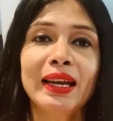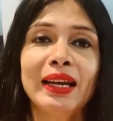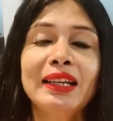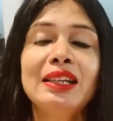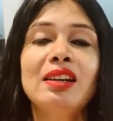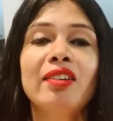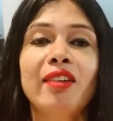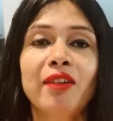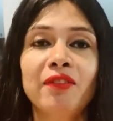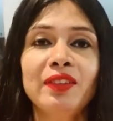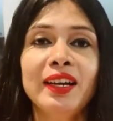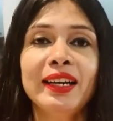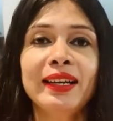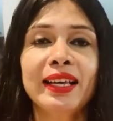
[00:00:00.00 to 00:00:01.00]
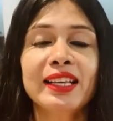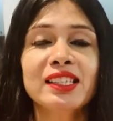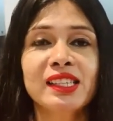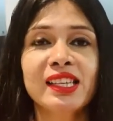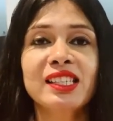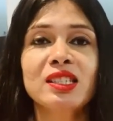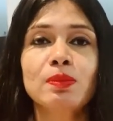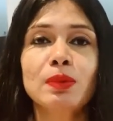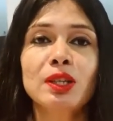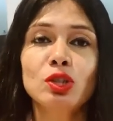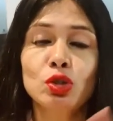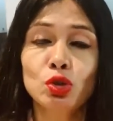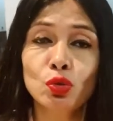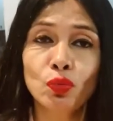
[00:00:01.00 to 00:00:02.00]
it roughly takes 6
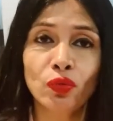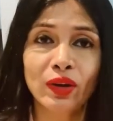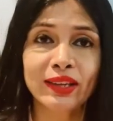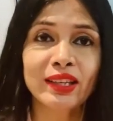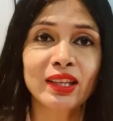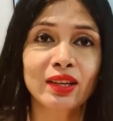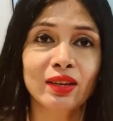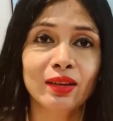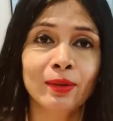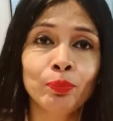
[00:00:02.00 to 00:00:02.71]
months to 1 year.